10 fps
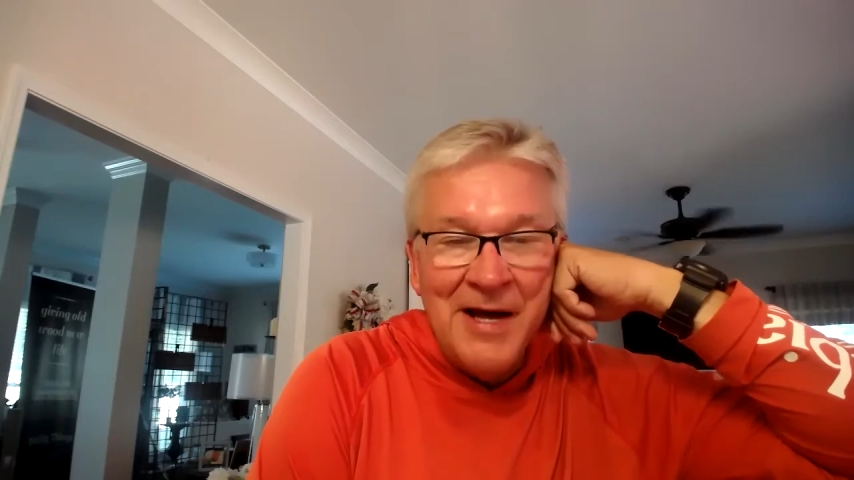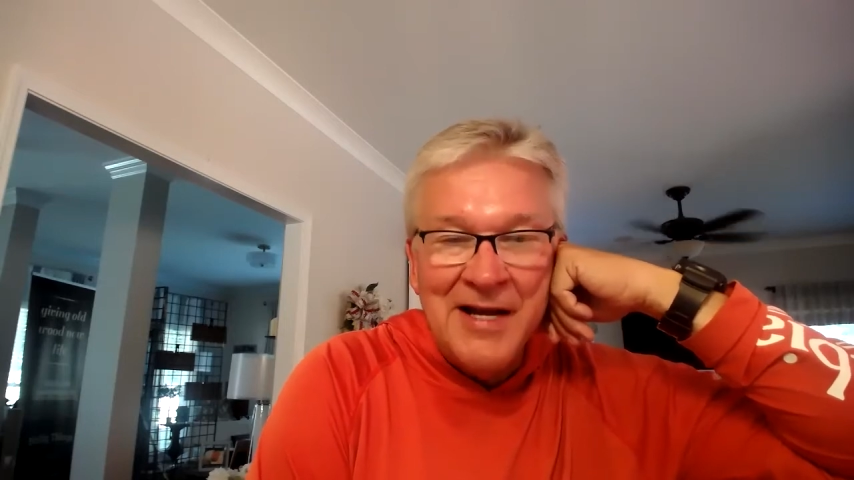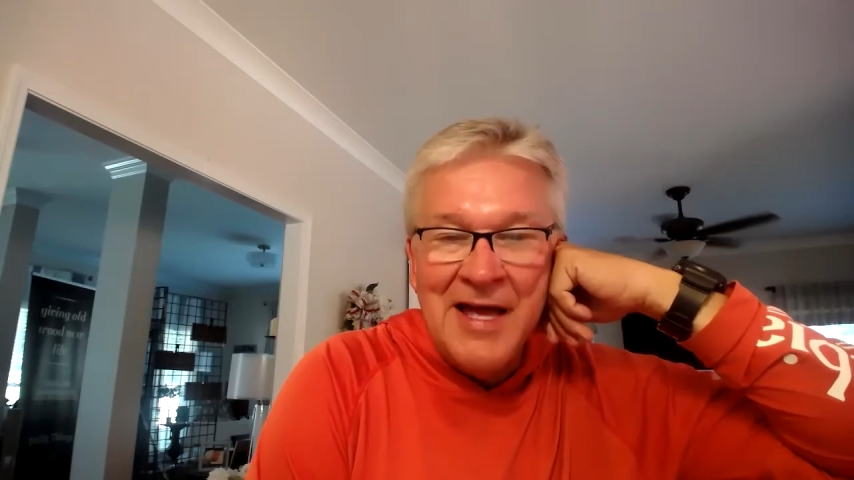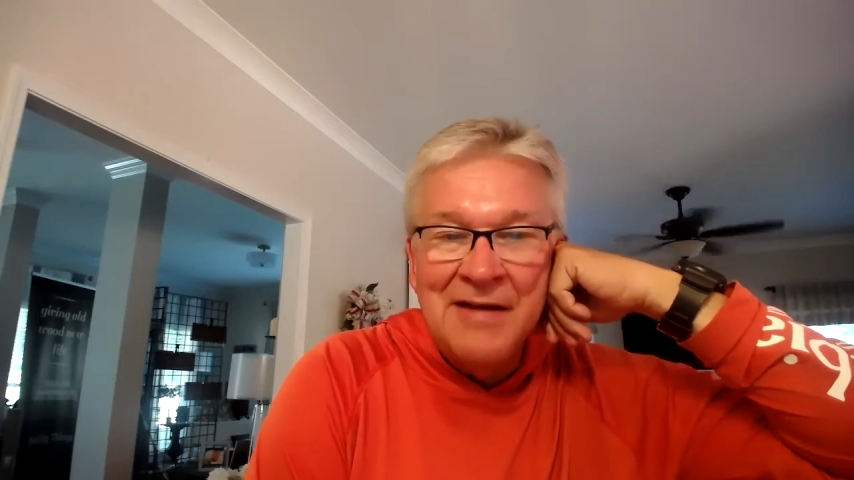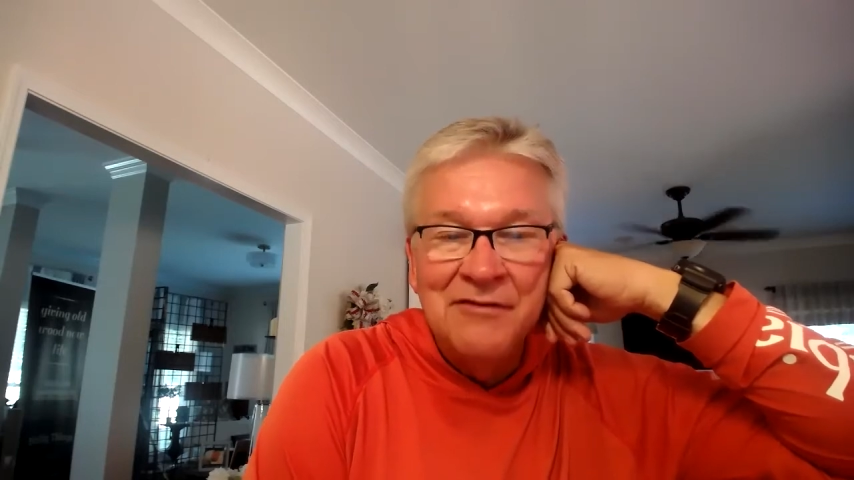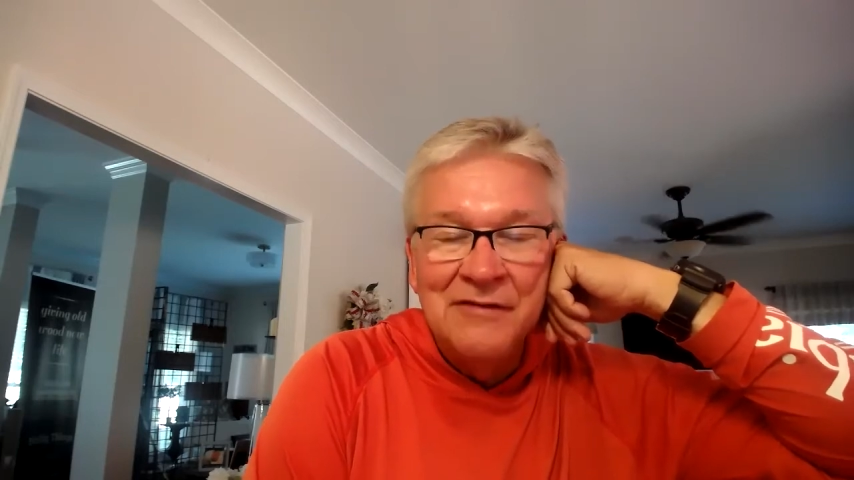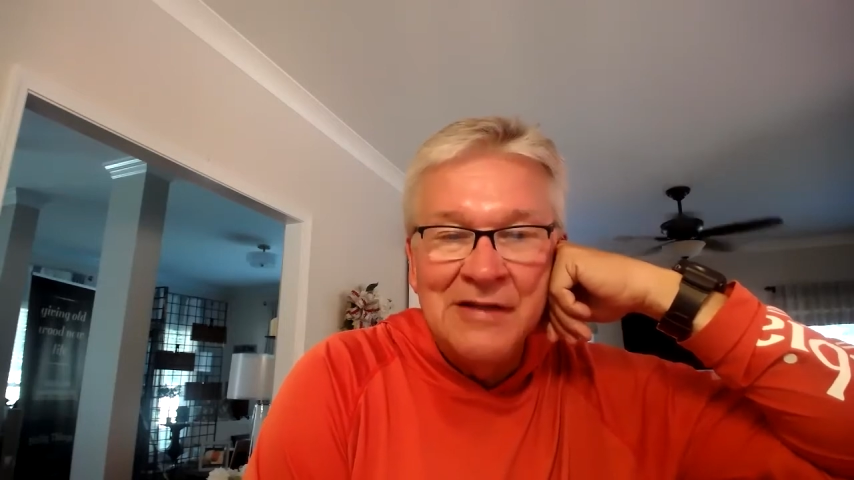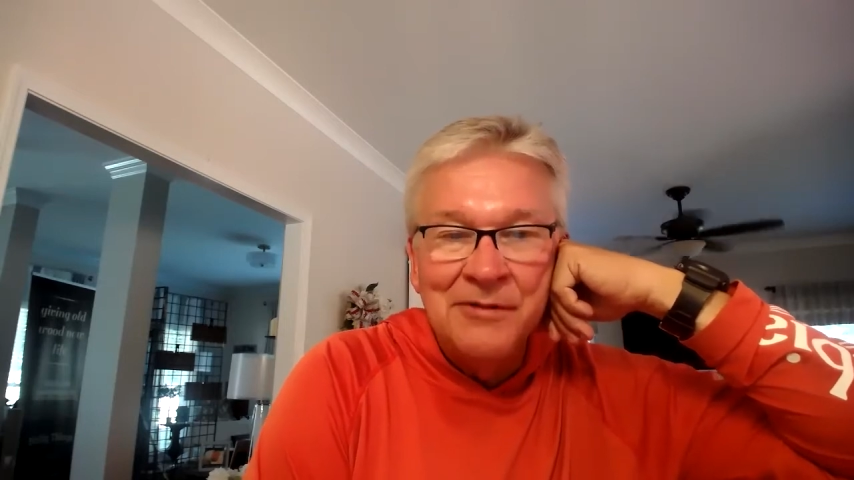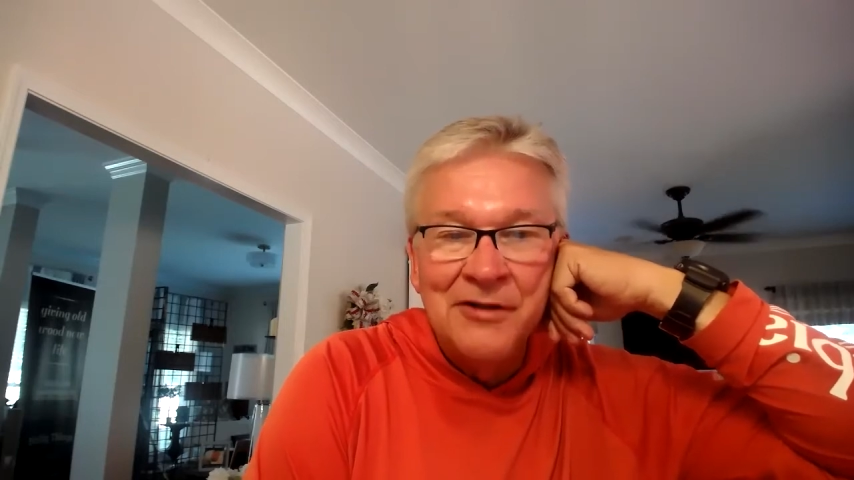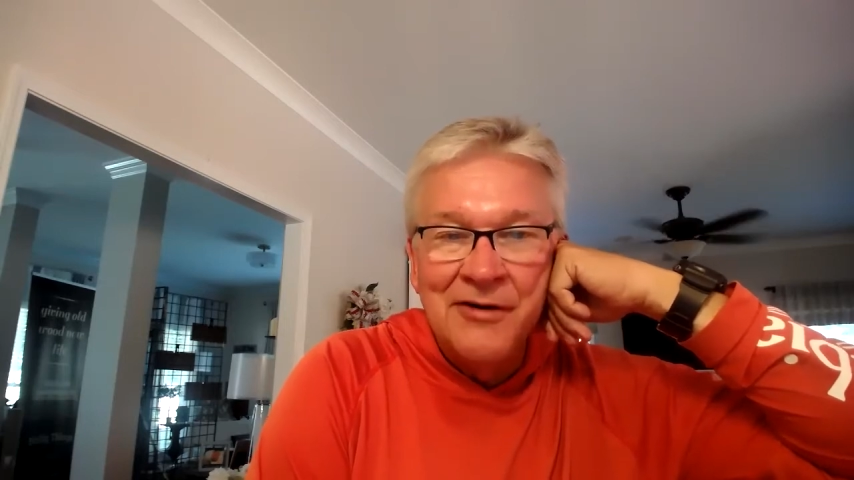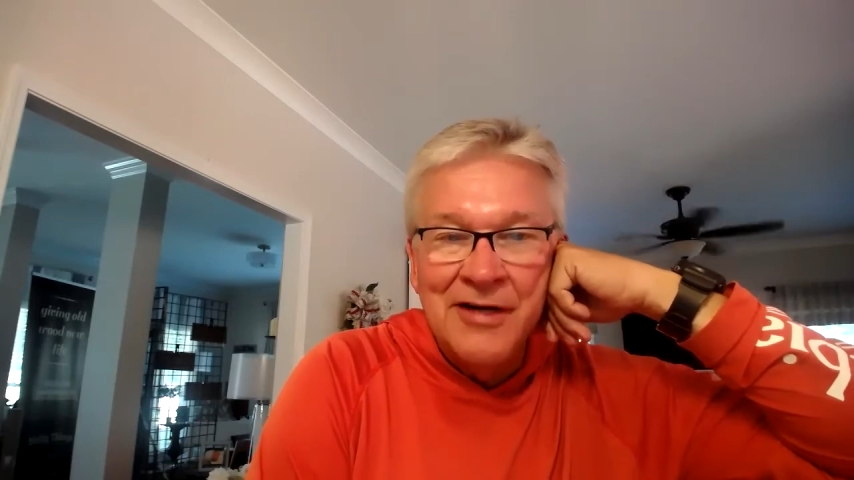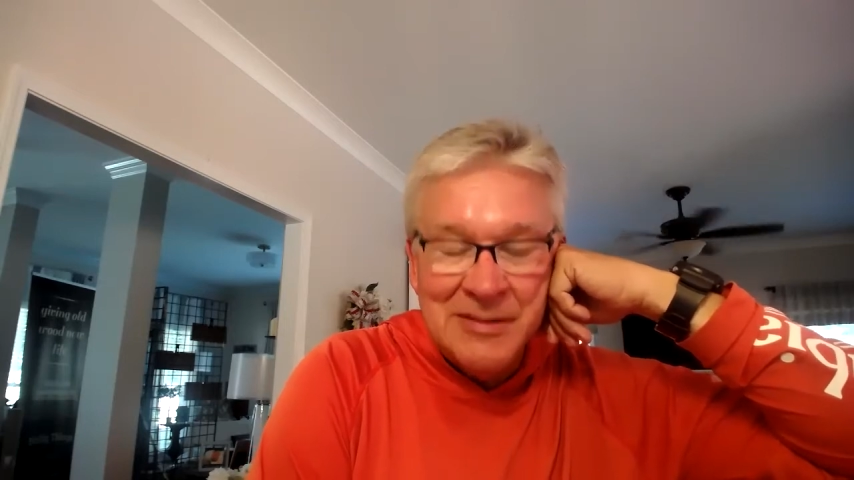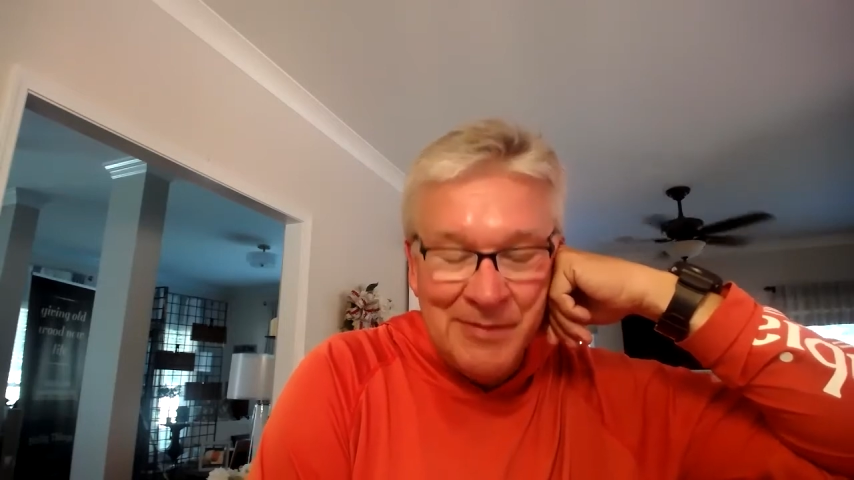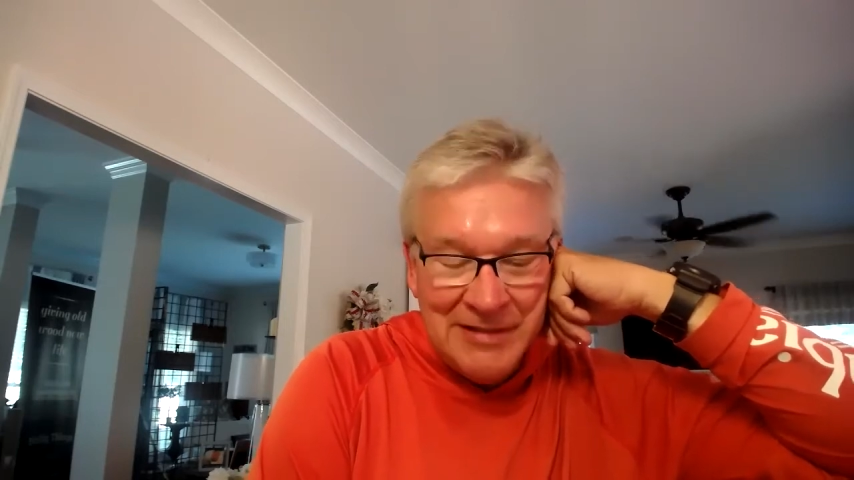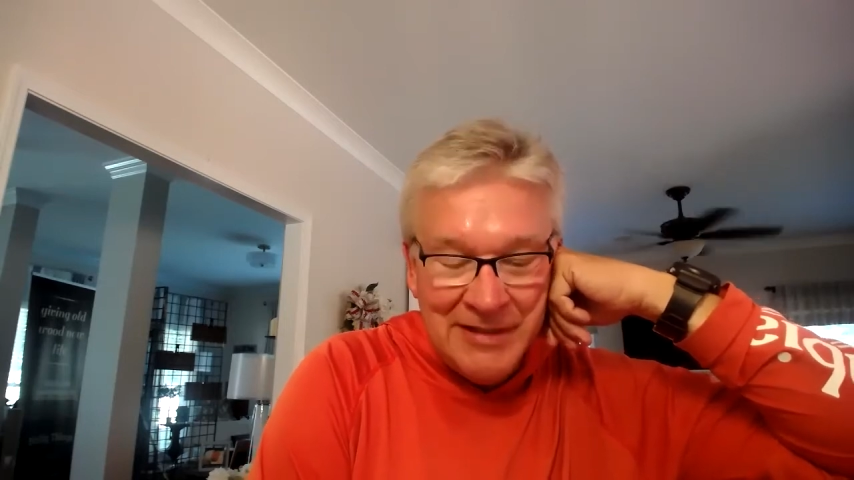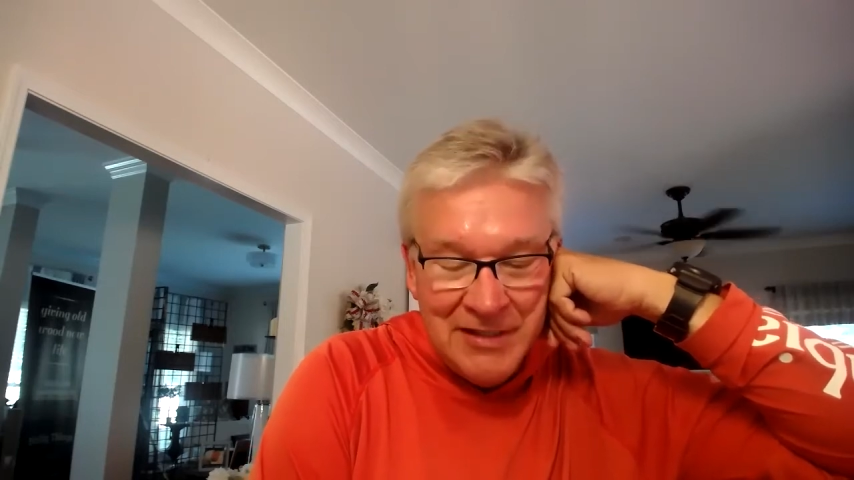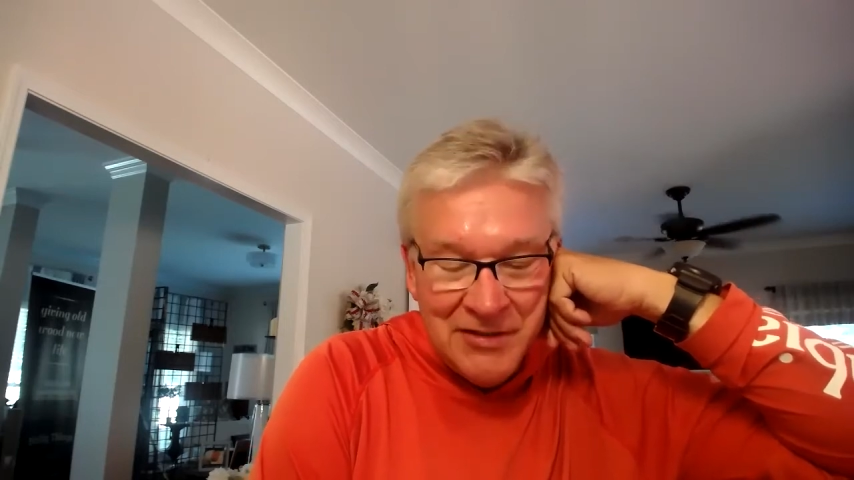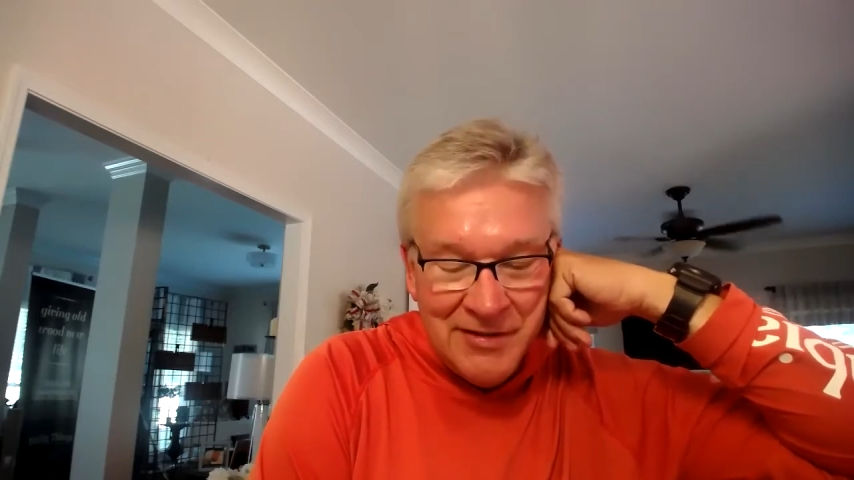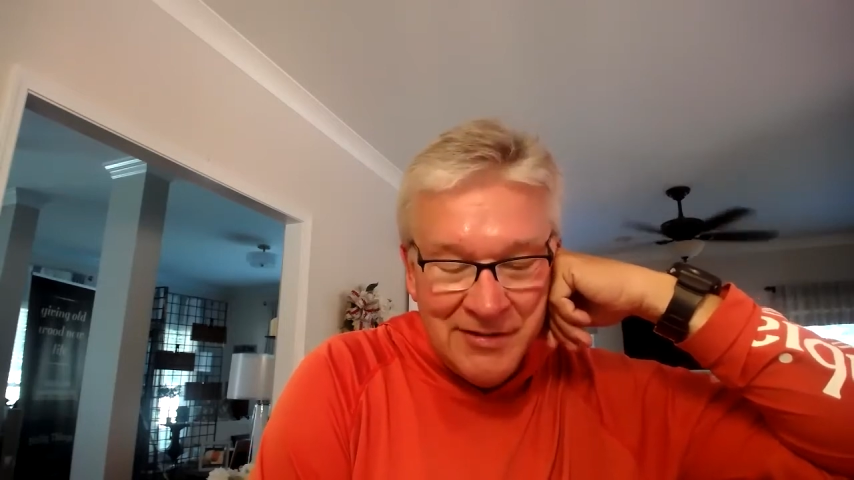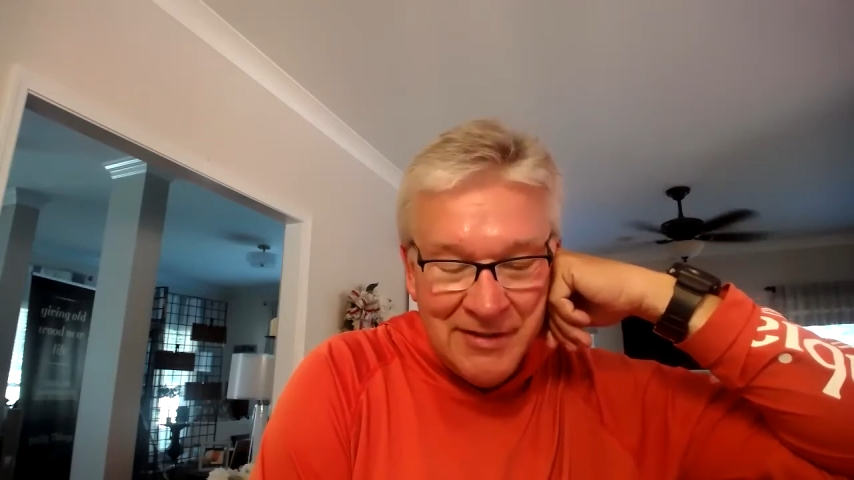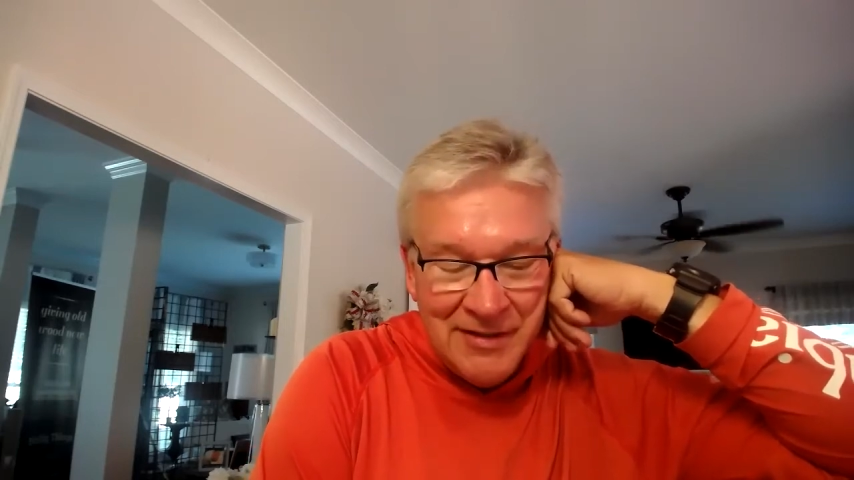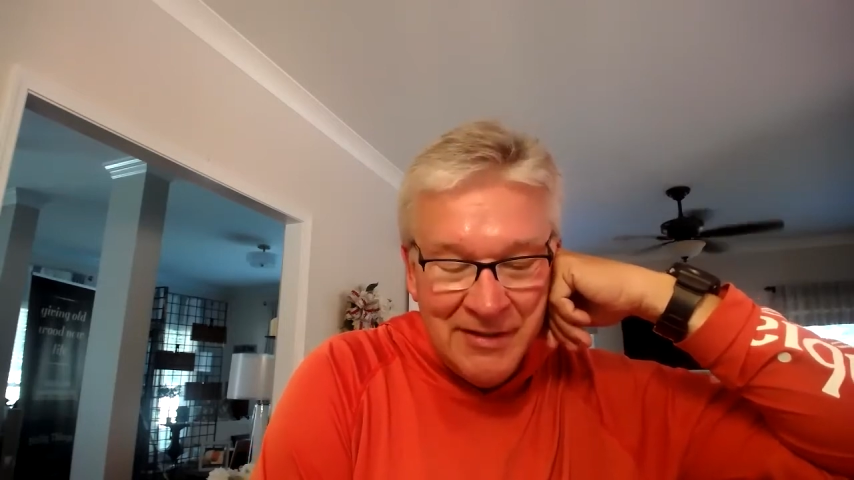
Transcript: not have lived up to their expectations,